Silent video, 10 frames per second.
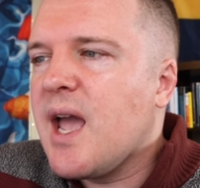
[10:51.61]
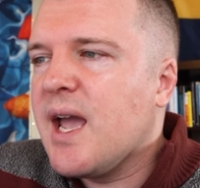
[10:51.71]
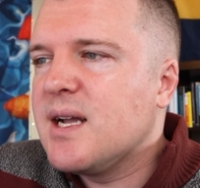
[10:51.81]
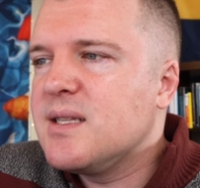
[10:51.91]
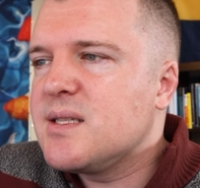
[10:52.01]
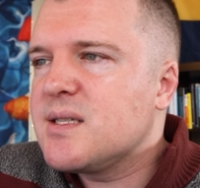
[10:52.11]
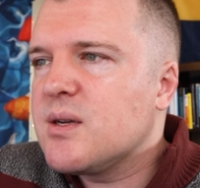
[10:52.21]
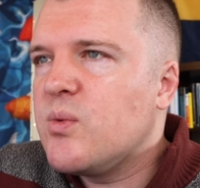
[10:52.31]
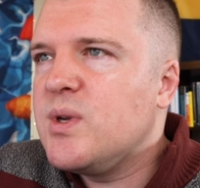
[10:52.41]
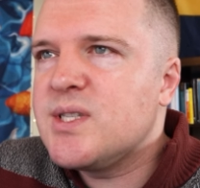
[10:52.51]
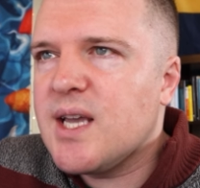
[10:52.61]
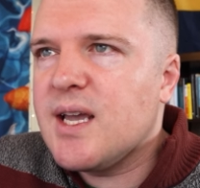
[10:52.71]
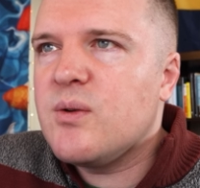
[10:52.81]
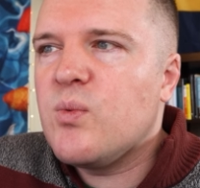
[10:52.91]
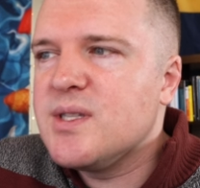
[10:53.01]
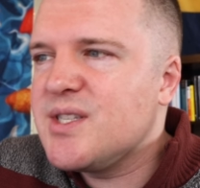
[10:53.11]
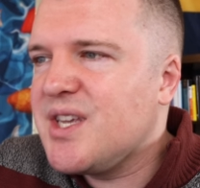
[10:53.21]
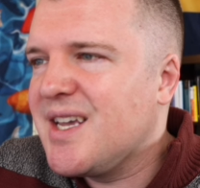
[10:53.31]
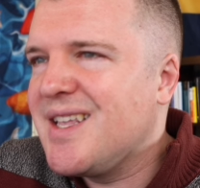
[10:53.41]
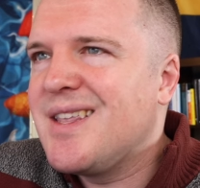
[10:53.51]
And we said, once
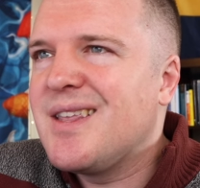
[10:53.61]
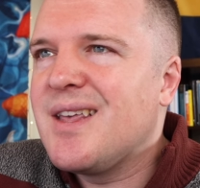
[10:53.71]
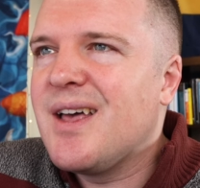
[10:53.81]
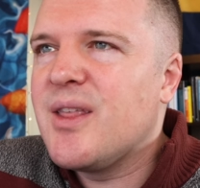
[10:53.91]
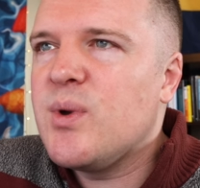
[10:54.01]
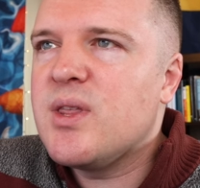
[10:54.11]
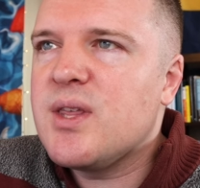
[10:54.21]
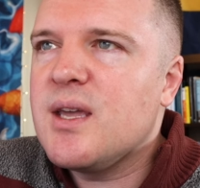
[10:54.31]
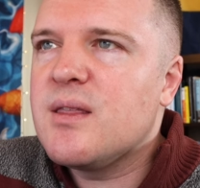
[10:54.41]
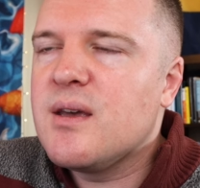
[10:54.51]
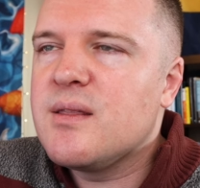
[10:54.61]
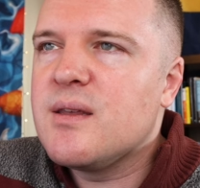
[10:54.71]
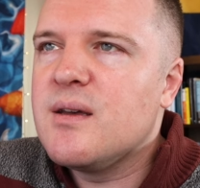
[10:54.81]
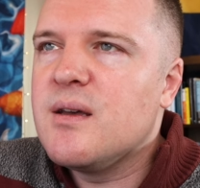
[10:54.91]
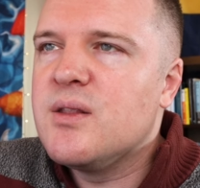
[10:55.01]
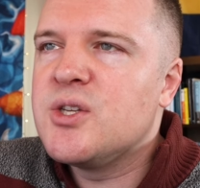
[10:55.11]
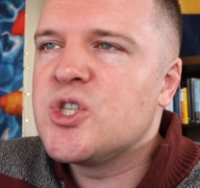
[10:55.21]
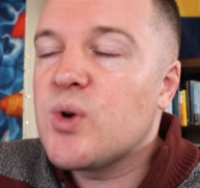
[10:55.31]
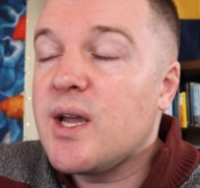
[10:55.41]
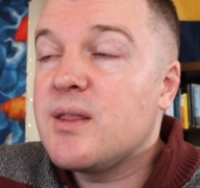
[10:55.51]
again, uh, that we think that the, the
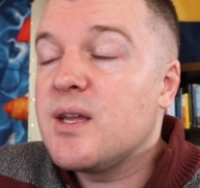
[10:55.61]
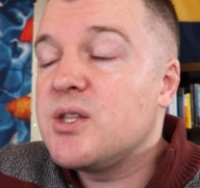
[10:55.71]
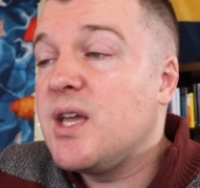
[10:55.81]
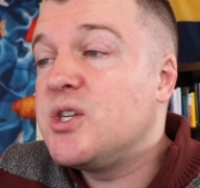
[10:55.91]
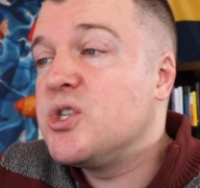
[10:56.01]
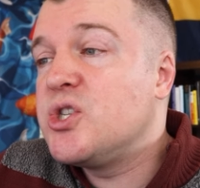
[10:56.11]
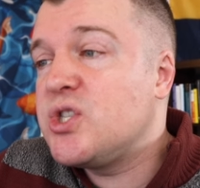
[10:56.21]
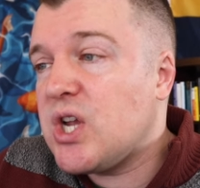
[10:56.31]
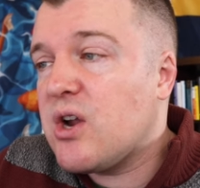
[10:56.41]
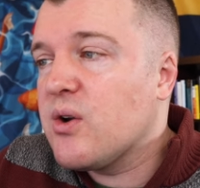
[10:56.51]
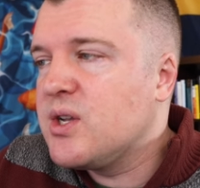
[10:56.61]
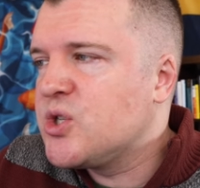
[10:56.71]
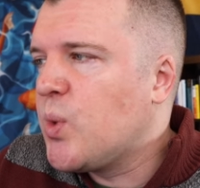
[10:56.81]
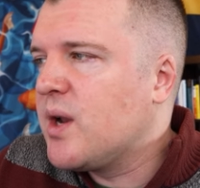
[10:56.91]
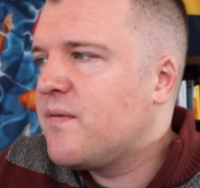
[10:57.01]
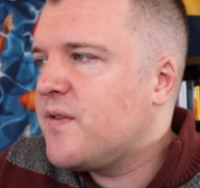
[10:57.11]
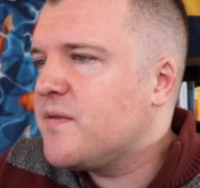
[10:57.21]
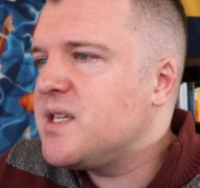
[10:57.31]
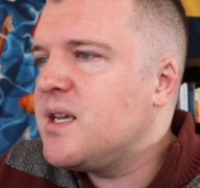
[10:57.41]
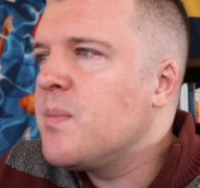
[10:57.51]
strike that they should share is
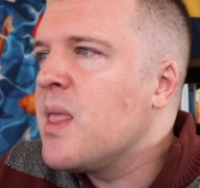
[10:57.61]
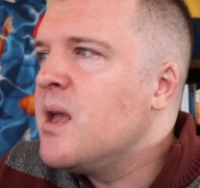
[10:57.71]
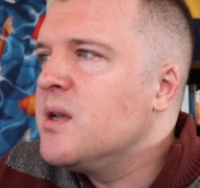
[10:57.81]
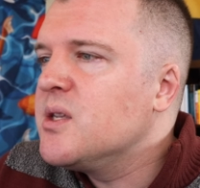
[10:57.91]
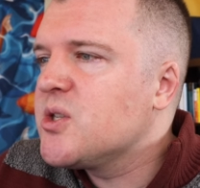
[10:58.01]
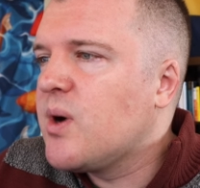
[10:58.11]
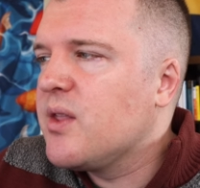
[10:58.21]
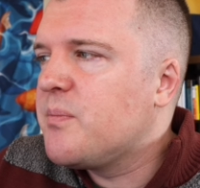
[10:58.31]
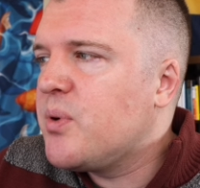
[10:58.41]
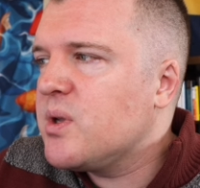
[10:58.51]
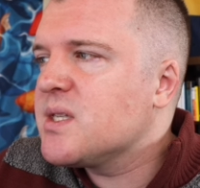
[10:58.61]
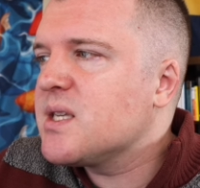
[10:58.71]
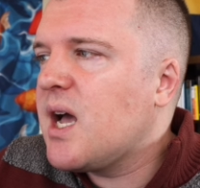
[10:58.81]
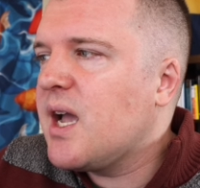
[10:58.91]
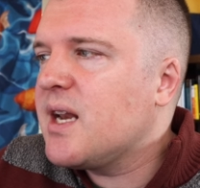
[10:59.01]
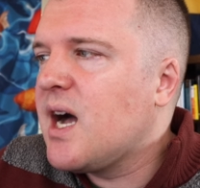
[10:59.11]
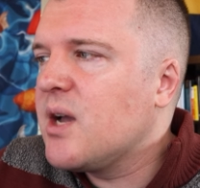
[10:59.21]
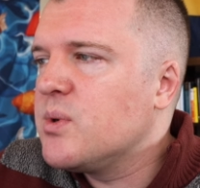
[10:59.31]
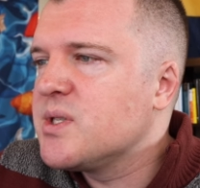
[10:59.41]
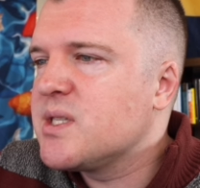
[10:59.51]
150. So on the put side,
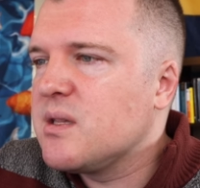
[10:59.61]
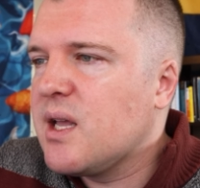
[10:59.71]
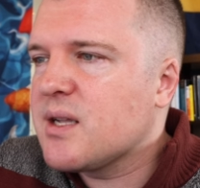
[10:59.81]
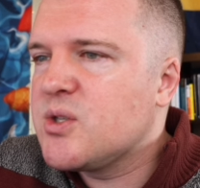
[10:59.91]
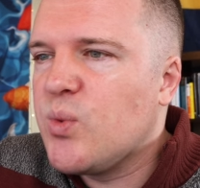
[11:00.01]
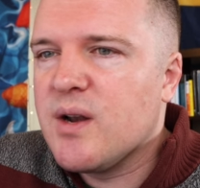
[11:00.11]
I will select